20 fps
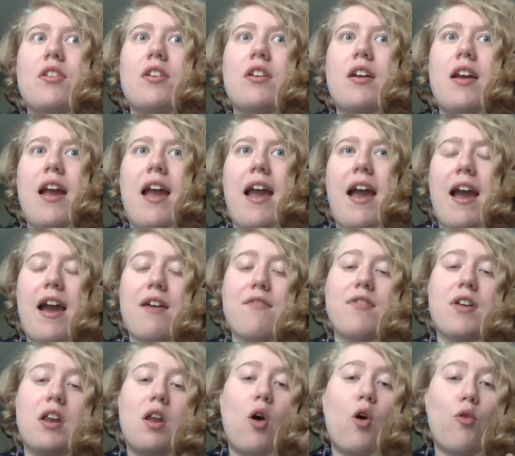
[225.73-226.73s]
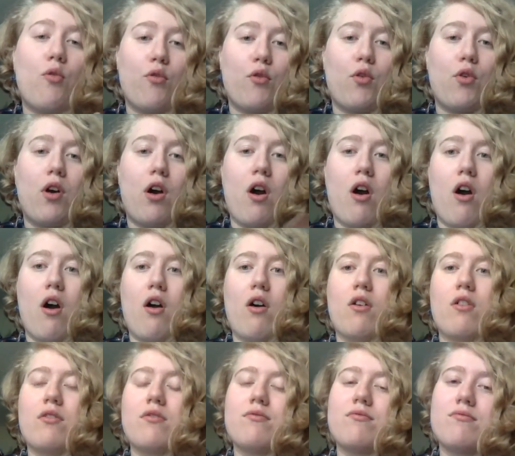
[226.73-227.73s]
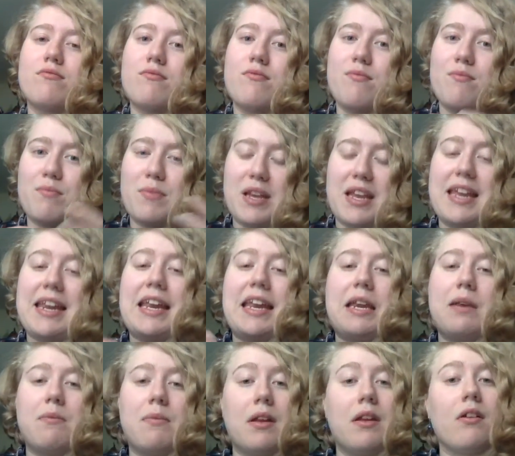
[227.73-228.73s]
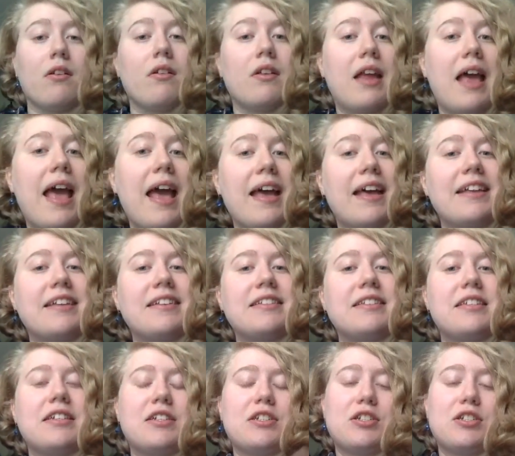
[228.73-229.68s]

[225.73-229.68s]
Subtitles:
have an overall beginning, middle, and end